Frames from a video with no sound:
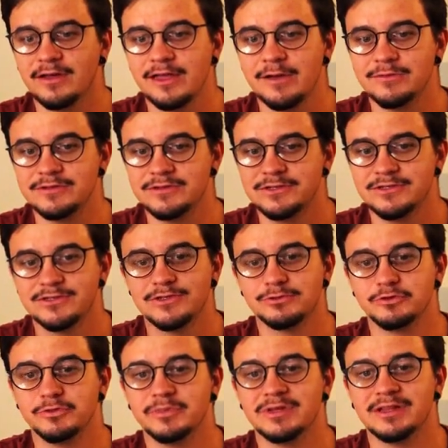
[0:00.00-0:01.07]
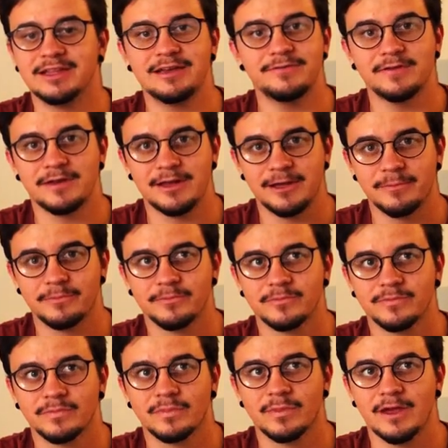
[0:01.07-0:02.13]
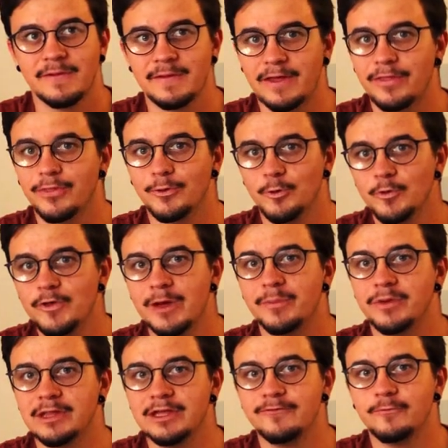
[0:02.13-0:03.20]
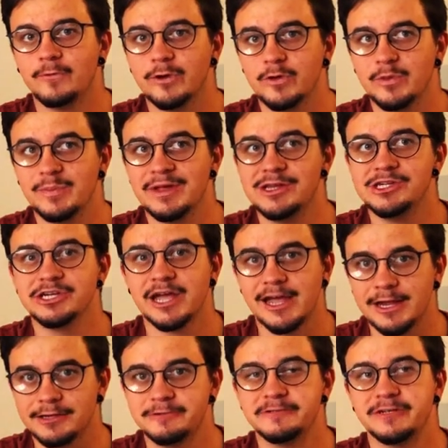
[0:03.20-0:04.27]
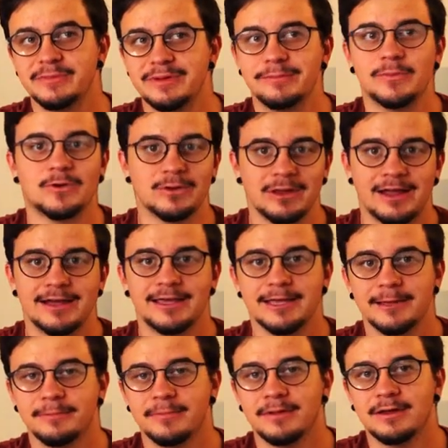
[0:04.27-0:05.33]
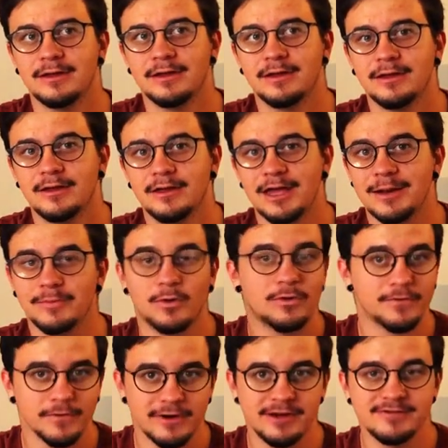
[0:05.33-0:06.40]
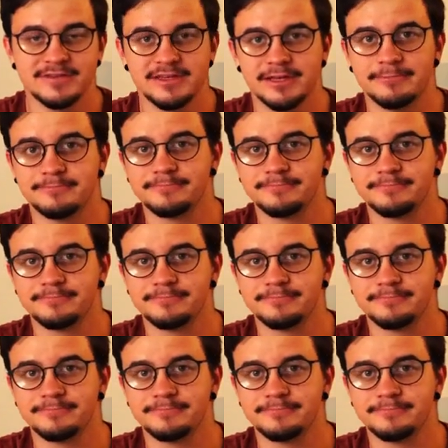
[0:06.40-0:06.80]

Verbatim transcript: It was just through belief in him, and that through that belief we would be changed to be more like him and more free of sin,